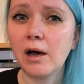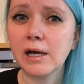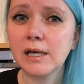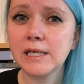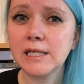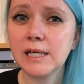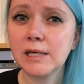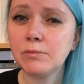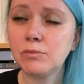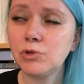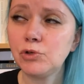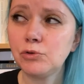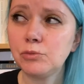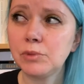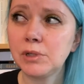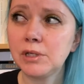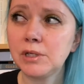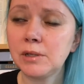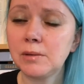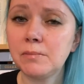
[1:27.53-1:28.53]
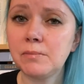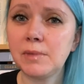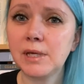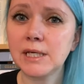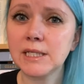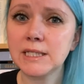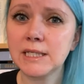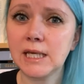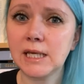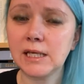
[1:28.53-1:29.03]
Kim Newman
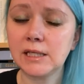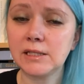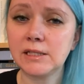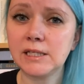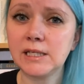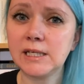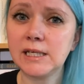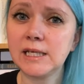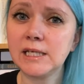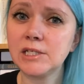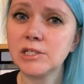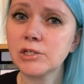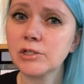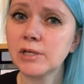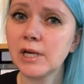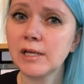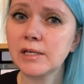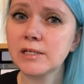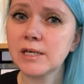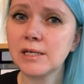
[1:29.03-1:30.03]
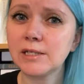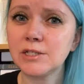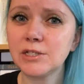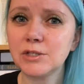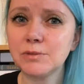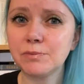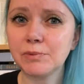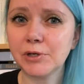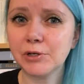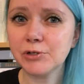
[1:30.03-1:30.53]
mixing the internet and
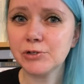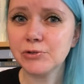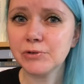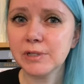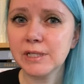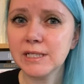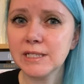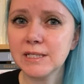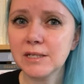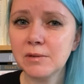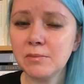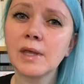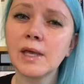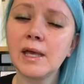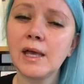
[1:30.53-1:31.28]
spiritualism,